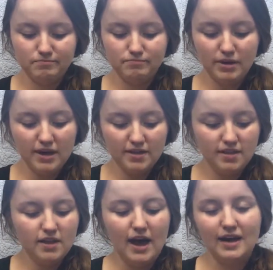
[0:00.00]
But
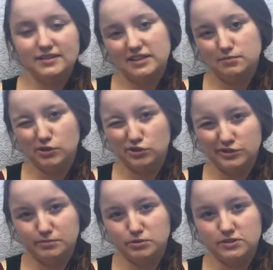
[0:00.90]
I like the miracle
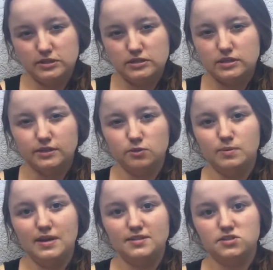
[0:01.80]
nipples. They're just a little
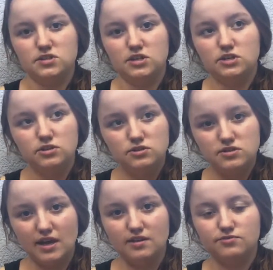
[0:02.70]
bit easier to use,
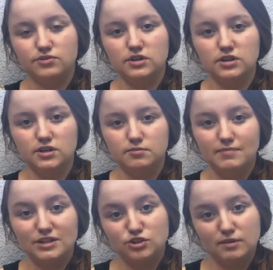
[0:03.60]
and for
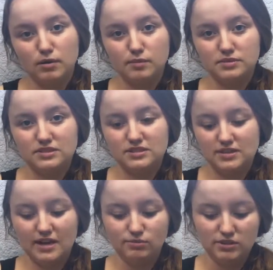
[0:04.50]
measuring purposes,
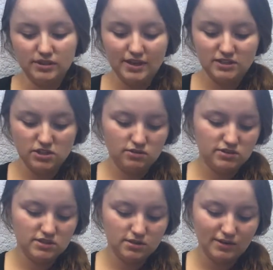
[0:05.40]
I really like to use
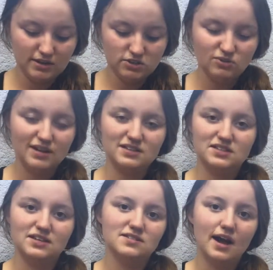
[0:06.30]
a syringe so I can
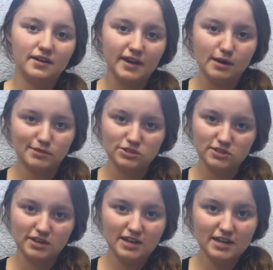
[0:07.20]
see exactly how much
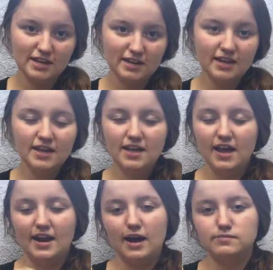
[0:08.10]
they're eating
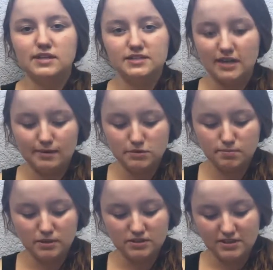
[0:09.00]
and how many times
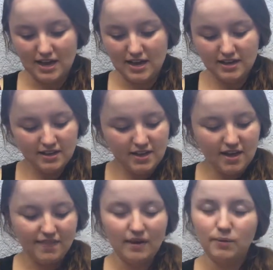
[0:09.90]
per day,
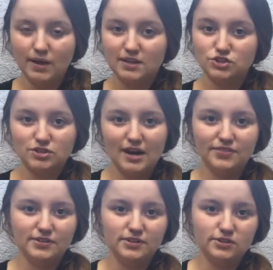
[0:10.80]
and that way I can track
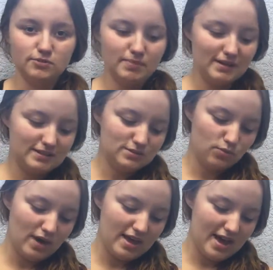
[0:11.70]
their little belly's
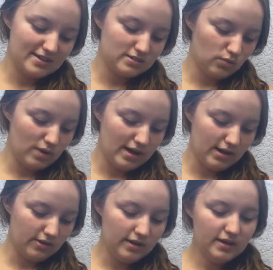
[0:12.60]
weight as
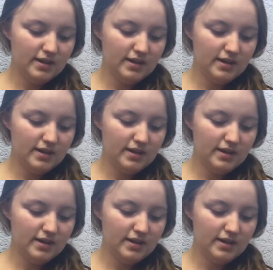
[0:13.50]
well.